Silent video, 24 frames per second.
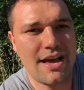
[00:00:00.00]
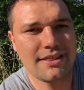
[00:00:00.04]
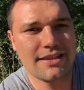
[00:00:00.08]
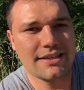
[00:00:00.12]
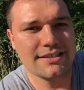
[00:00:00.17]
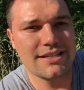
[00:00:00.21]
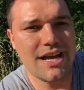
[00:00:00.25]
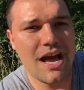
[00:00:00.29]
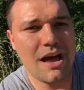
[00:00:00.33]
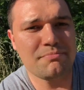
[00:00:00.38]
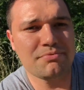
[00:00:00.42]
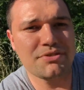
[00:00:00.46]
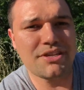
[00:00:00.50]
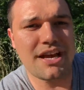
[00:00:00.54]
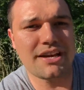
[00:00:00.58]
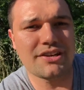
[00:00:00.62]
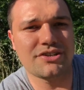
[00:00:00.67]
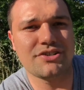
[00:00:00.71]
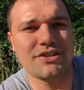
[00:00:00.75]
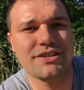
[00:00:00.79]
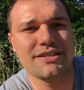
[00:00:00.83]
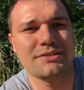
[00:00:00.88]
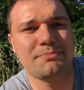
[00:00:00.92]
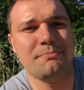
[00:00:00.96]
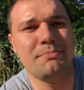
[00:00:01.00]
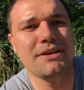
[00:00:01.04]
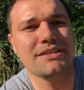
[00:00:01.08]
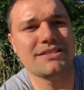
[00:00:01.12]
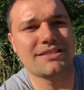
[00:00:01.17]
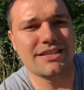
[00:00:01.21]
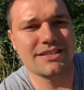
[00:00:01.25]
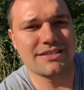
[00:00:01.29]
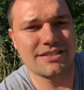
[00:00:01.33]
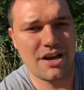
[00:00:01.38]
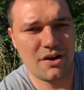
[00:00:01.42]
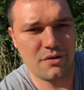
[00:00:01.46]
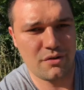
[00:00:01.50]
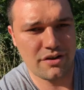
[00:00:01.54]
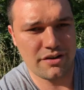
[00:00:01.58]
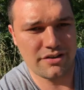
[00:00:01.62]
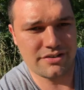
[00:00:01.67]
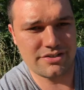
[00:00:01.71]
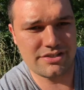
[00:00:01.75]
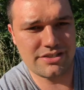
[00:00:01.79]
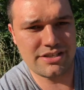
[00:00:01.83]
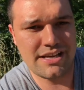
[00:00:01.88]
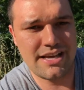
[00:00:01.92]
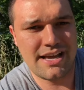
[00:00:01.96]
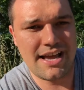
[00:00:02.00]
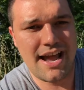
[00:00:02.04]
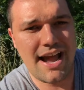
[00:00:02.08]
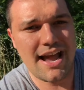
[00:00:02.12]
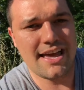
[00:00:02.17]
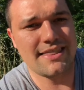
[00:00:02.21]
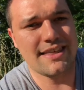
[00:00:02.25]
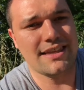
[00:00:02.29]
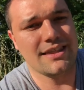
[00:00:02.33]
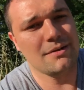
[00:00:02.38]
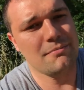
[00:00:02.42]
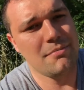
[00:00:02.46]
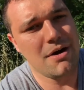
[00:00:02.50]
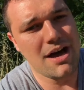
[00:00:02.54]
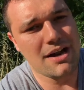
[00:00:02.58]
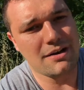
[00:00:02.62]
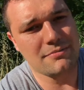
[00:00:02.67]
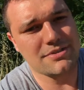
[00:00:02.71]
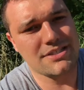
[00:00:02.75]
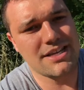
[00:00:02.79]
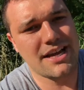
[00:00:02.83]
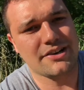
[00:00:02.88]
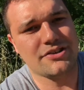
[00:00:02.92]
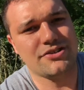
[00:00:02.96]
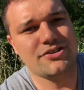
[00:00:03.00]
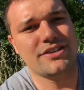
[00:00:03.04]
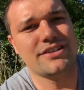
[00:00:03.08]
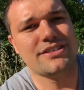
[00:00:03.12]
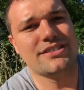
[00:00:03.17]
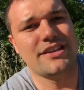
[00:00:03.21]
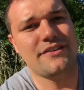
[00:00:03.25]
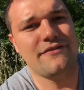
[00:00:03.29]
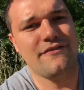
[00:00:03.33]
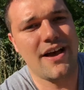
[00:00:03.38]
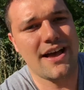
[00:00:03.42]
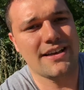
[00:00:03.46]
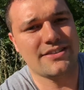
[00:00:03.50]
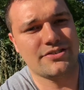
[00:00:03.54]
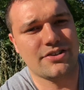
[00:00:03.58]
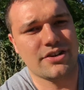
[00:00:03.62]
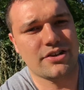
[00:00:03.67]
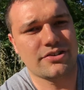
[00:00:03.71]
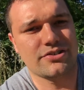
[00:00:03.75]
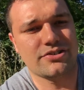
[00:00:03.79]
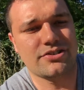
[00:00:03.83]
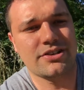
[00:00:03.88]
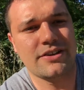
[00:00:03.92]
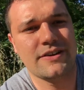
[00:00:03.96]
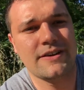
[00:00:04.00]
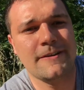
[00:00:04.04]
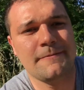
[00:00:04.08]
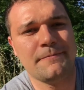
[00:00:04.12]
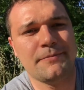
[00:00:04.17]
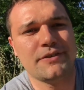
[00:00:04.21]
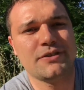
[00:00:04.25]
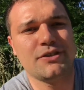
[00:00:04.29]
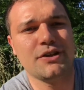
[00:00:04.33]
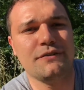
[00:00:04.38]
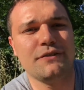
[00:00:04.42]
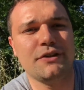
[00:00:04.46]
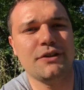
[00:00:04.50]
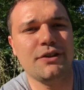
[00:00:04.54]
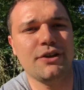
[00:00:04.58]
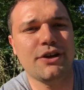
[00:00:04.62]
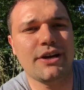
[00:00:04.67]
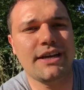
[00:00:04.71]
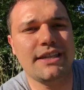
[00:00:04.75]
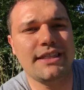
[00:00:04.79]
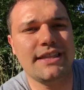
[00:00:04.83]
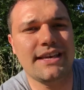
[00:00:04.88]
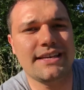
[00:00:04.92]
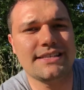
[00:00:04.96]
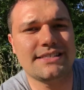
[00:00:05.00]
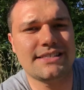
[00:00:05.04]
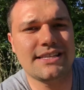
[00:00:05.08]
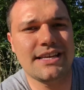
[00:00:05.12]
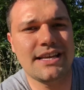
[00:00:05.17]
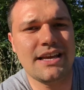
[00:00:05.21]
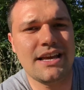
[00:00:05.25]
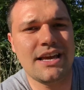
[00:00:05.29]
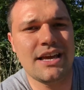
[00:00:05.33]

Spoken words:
The top section is business owners, and then the bottom section is investors. So if you look at this,